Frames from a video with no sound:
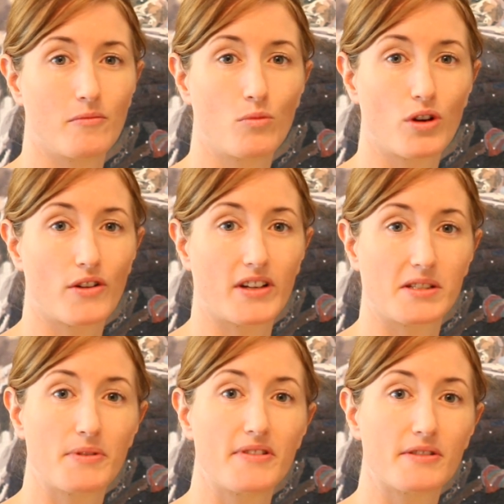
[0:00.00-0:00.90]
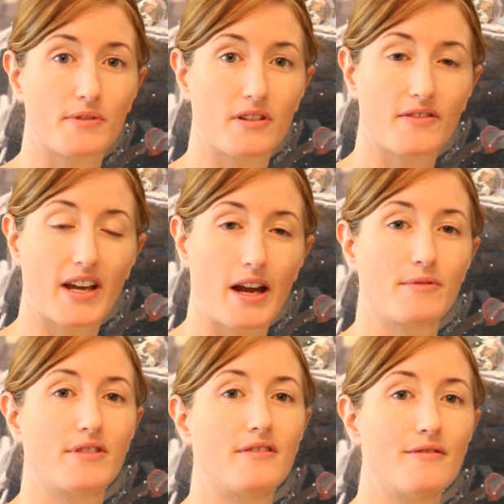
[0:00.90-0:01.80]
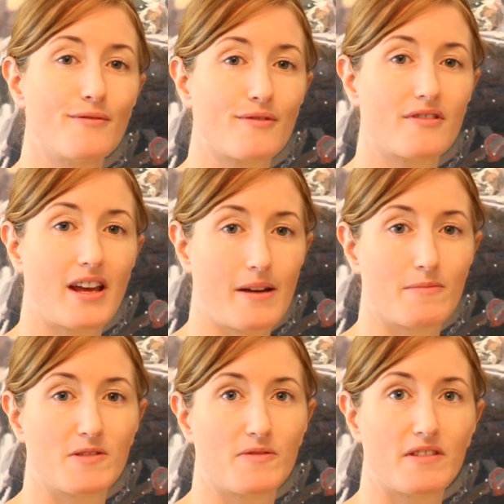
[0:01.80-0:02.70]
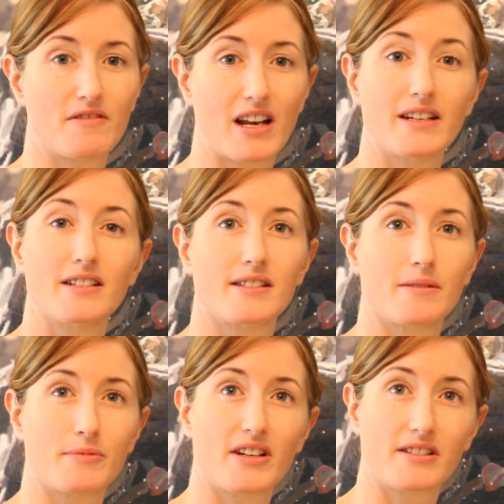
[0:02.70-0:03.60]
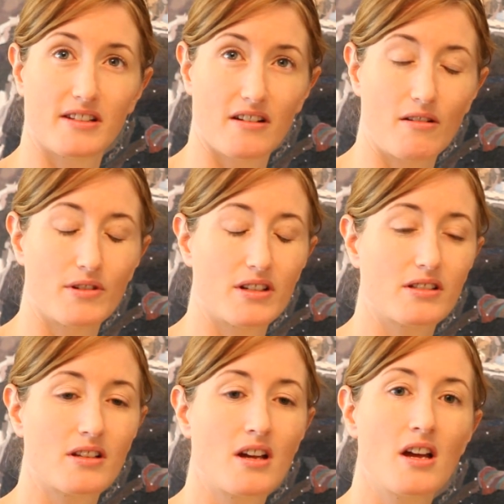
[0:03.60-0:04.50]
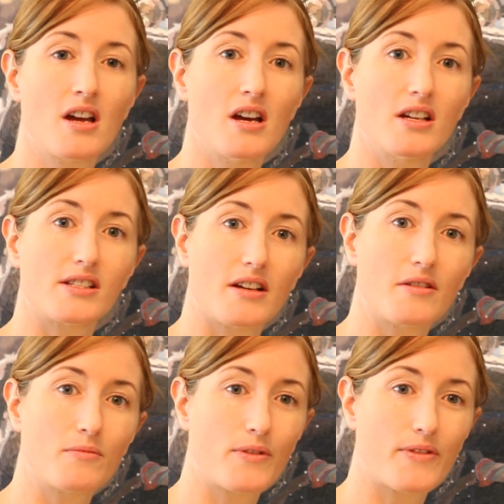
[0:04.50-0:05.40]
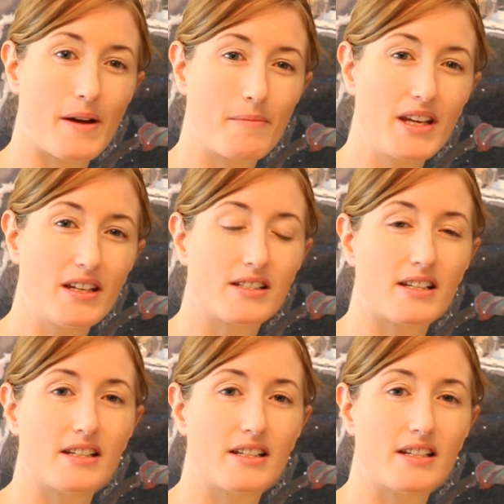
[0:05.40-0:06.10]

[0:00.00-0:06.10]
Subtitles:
what I've experienced when I've captured Northern Hemisphere related subjects in artworks. So what that means